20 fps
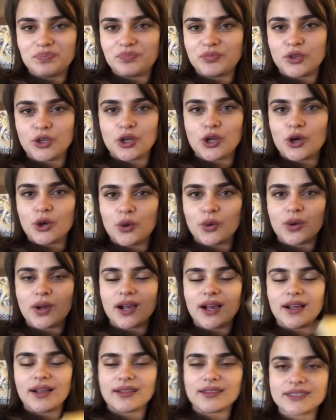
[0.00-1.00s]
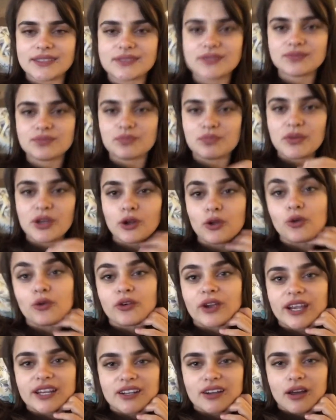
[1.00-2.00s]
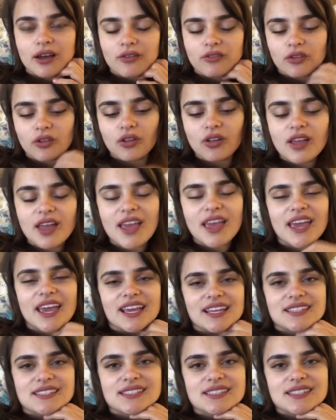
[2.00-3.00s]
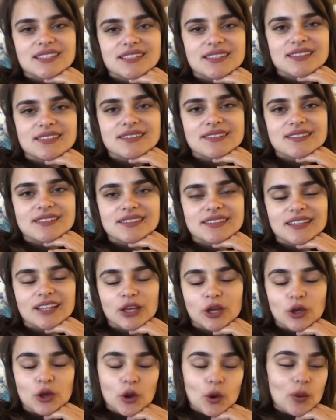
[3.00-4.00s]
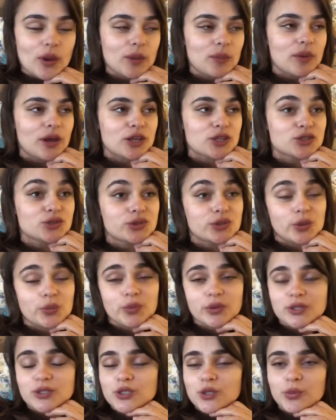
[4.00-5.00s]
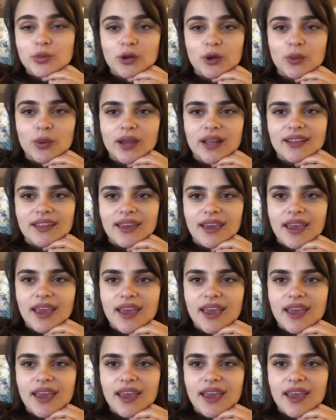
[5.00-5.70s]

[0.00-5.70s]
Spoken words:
you know, a middle grade novel, it's going by super, super quickly.